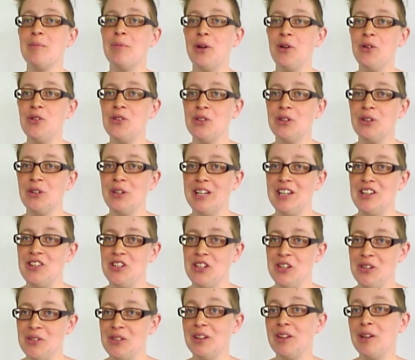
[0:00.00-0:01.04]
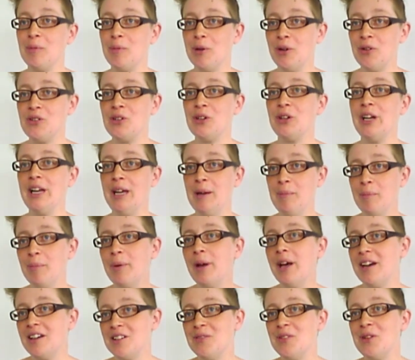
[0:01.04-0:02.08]
emotional issues and the emotional
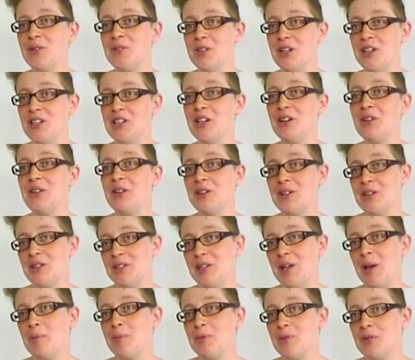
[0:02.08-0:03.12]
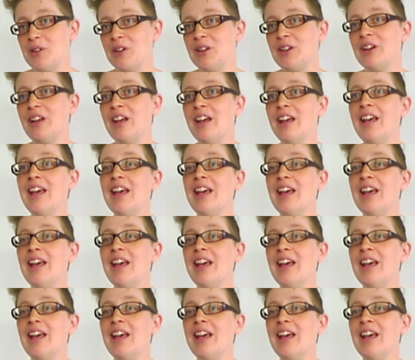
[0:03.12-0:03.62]
impact of using donor conception.